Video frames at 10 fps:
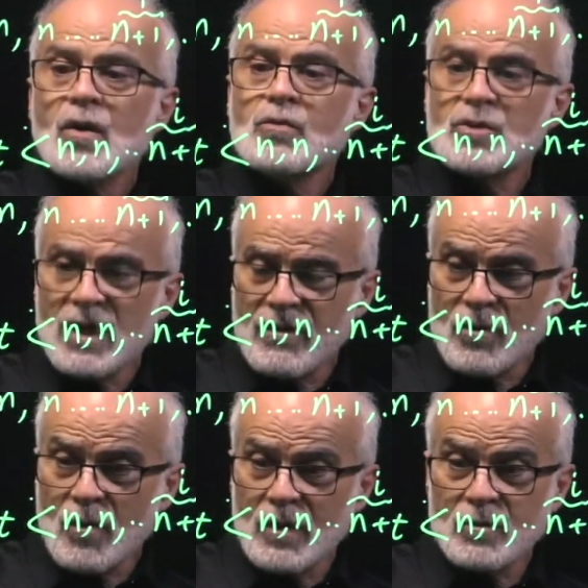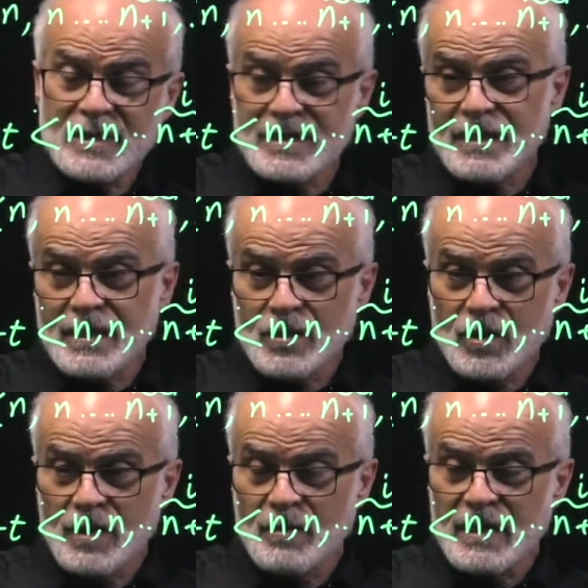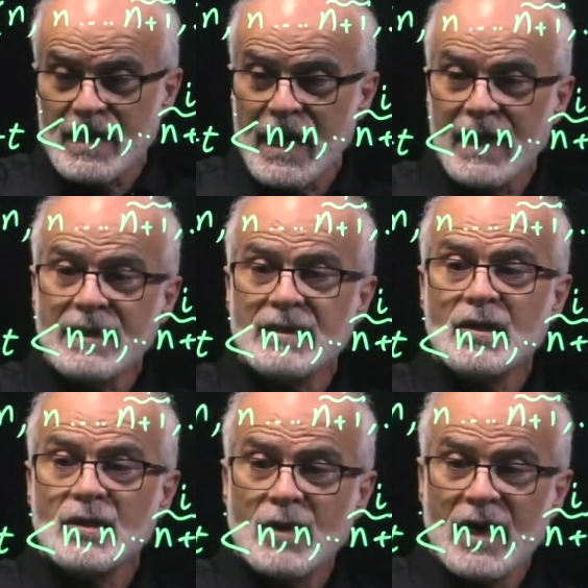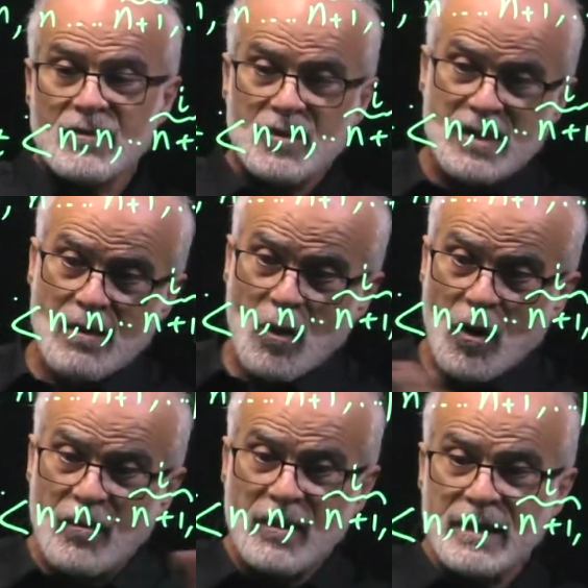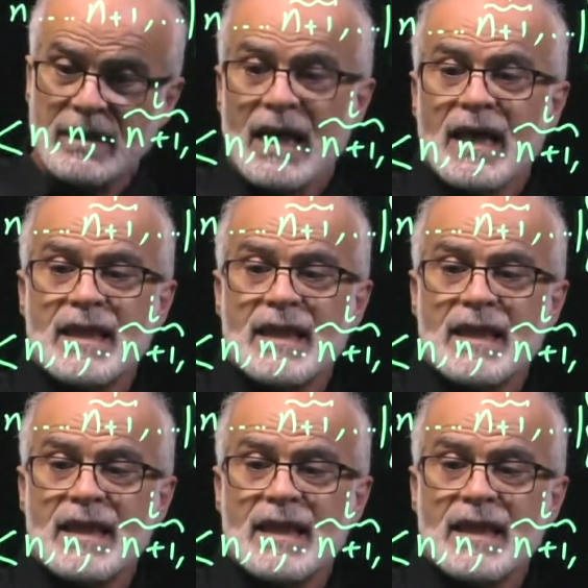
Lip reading: whichever one we decided to keep in the end. We have to sum over it.